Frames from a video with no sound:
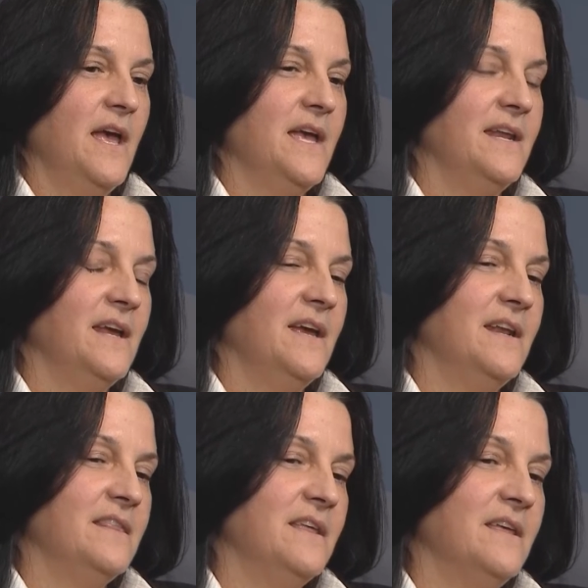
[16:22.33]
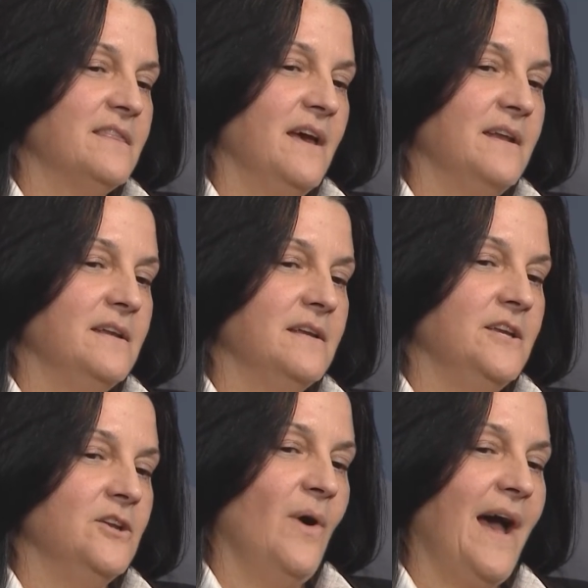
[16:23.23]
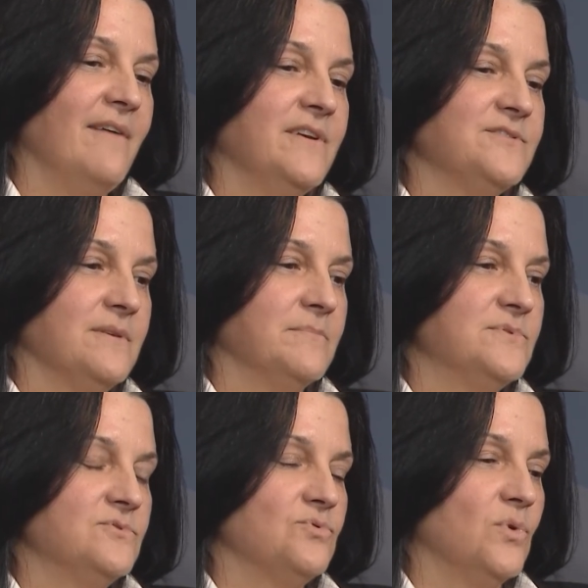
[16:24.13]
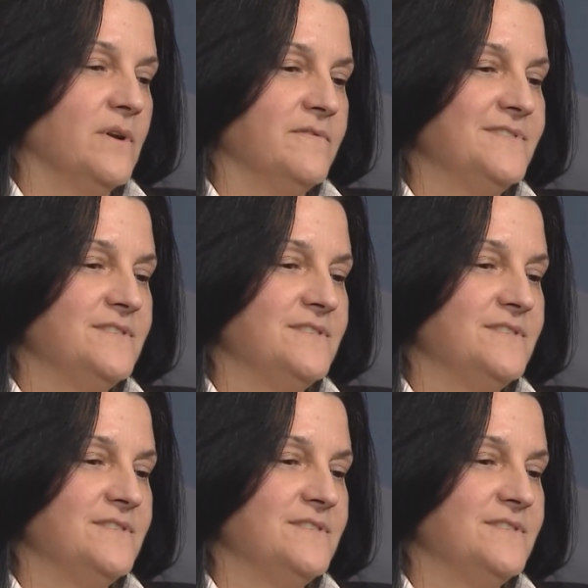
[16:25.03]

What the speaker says: And I think that, having some sort of